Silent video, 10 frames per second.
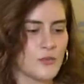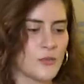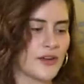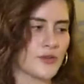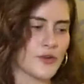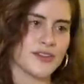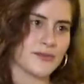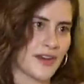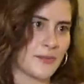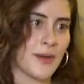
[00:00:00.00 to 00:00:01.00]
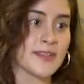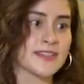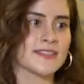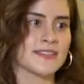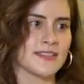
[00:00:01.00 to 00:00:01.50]
one, of course, running my
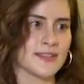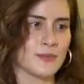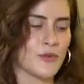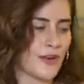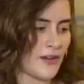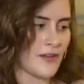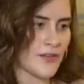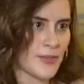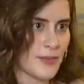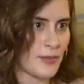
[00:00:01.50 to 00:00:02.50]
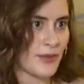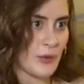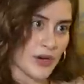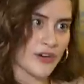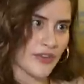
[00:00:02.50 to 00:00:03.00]
businesses and supporting all of the people
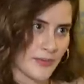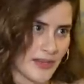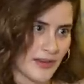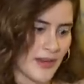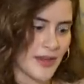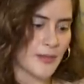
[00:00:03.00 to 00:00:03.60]
that work for me,